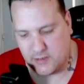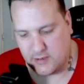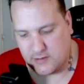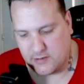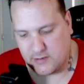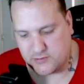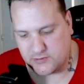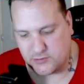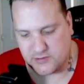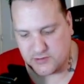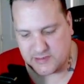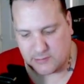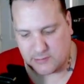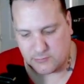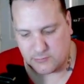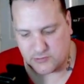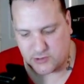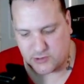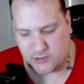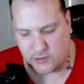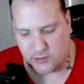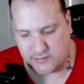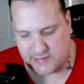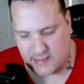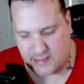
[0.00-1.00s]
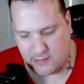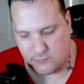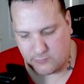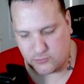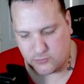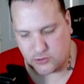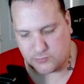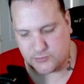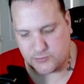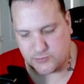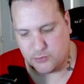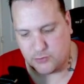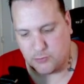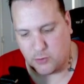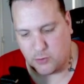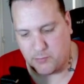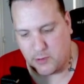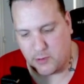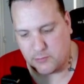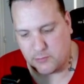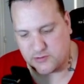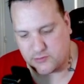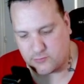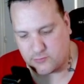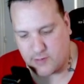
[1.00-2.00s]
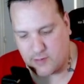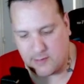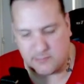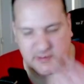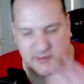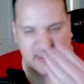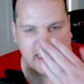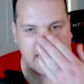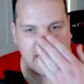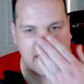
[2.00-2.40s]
As soon as that one's going down, drop 2 more boats of Gramps